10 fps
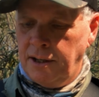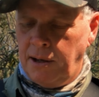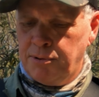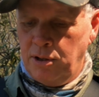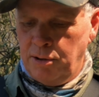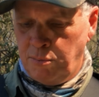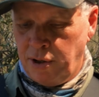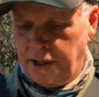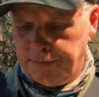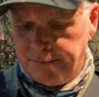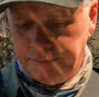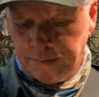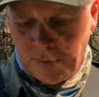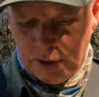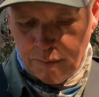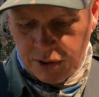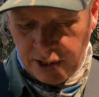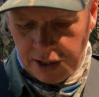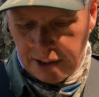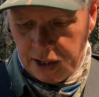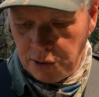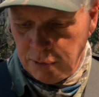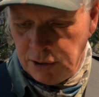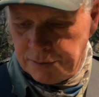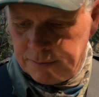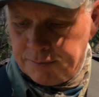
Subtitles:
Absolutely brilliant. Just add a dash of milk.